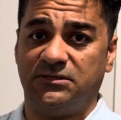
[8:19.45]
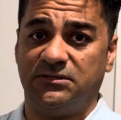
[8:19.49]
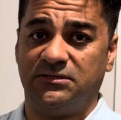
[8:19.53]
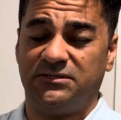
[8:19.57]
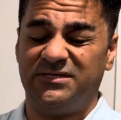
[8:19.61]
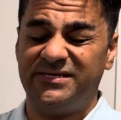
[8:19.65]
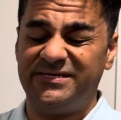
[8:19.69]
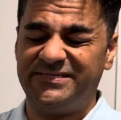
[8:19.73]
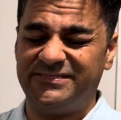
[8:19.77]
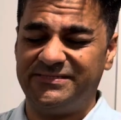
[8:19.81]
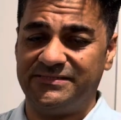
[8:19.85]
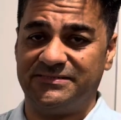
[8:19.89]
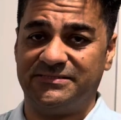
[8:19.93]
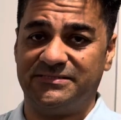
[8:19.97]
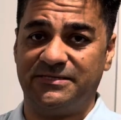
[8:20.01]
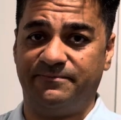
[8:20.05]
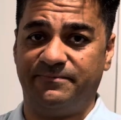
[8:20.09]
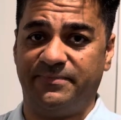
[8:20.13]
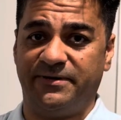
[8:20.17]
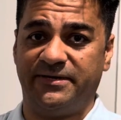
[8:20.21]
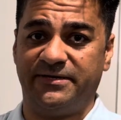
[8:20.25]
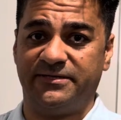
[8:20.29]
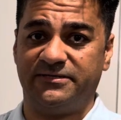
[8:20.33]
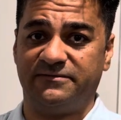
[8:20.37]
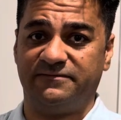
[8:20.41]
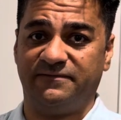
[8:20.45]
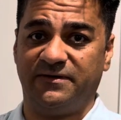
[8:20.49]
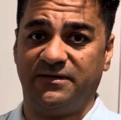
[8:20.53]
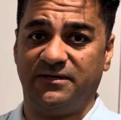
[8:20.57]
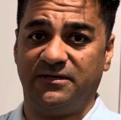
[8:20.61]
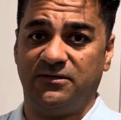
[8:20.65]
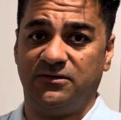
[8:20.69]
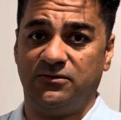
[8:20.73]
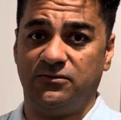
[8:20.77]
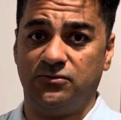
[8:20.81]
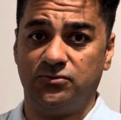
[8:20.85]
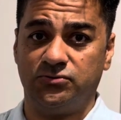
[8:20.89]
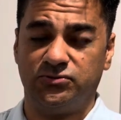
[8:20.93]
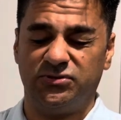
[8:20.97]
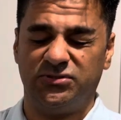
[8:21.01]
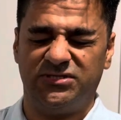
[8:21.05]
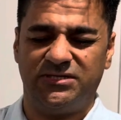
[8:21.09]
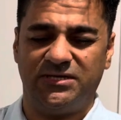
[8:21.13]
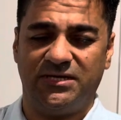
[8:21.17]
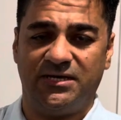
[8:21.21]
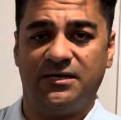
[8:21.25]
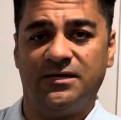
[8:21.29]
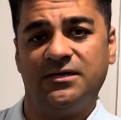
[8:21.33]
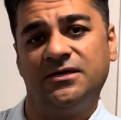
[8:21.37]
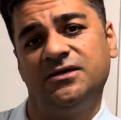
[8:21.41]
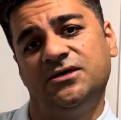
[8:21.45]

This is the best way. You should, uh,